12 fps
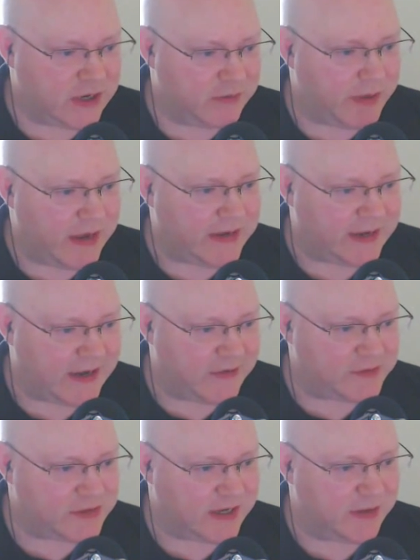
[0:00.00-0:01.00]
bending it out
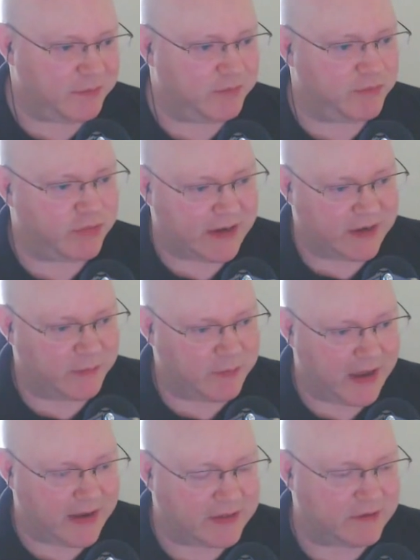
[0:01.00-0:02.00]
of shape, bringing it
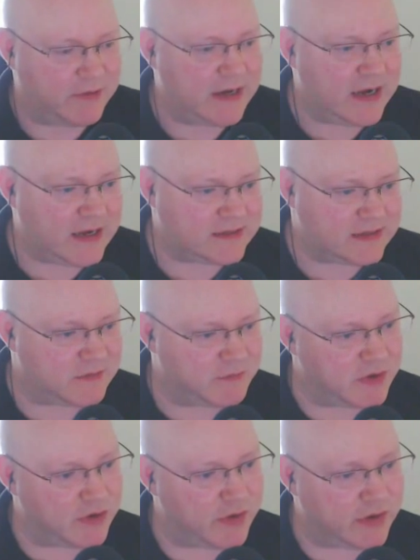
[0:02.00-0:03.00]
back, and they realised that they were
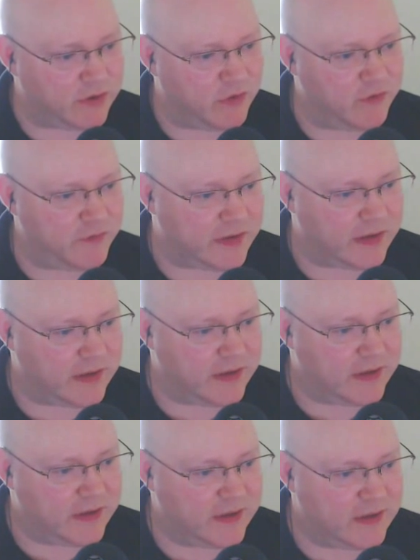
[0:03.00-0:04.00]
going over
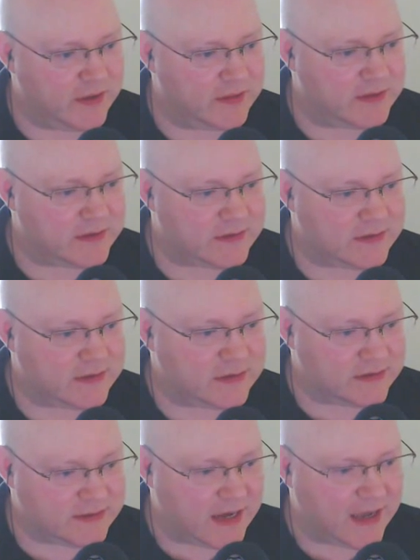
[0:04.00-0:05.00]
the
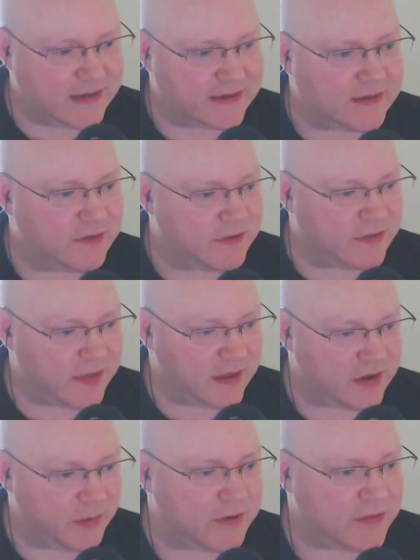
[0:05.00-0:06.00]
standard a
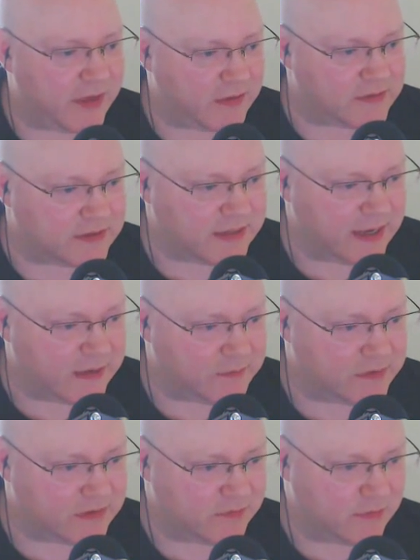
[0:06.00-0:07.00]
couple of thousand
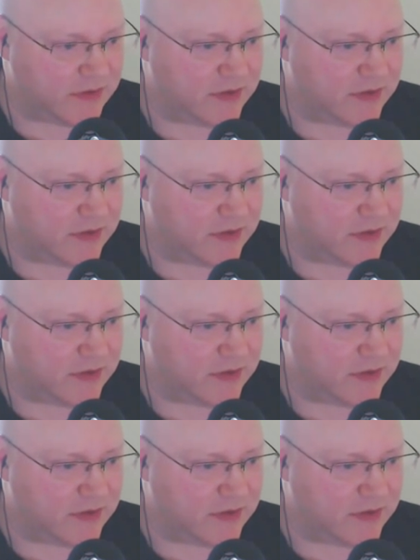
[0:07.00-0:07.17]
times where they